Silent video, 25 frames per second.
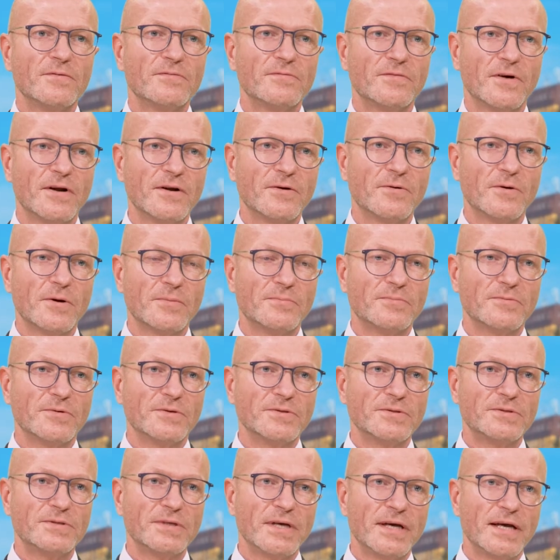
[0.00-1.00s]
Follow-up
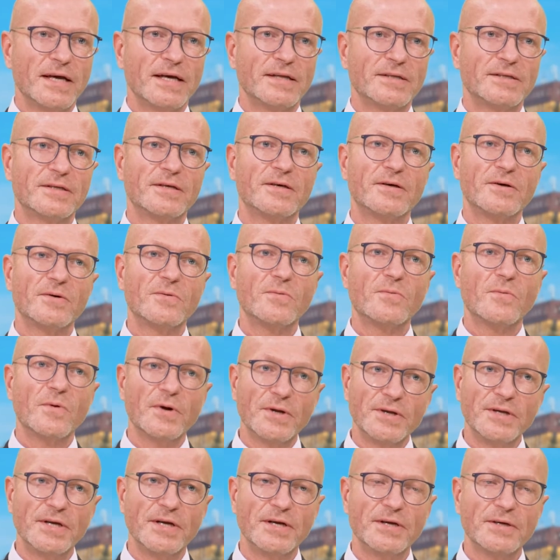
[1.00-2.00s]
was at
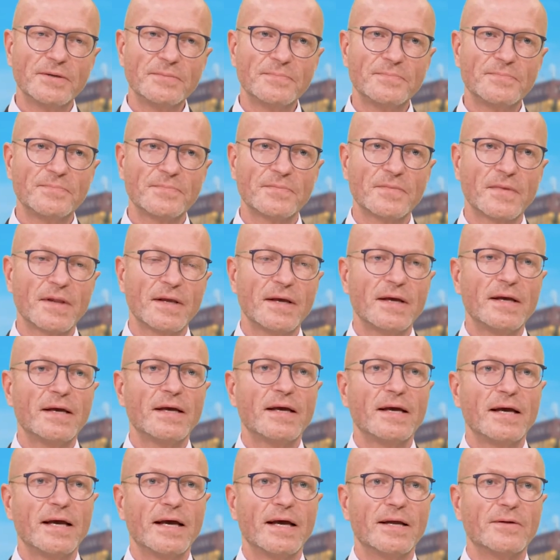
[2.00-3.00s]
1 year,
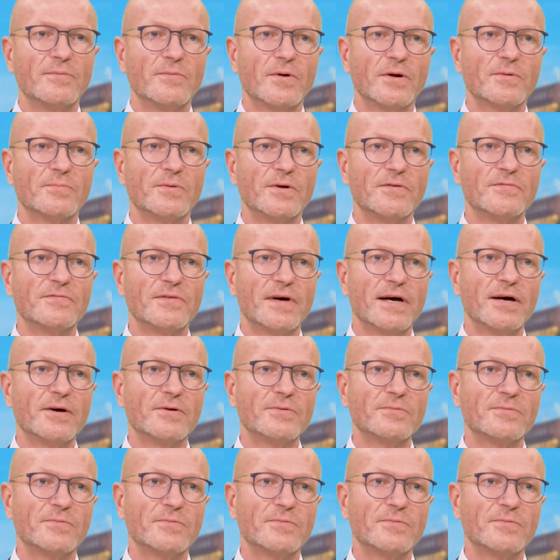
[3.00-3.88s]
and what we found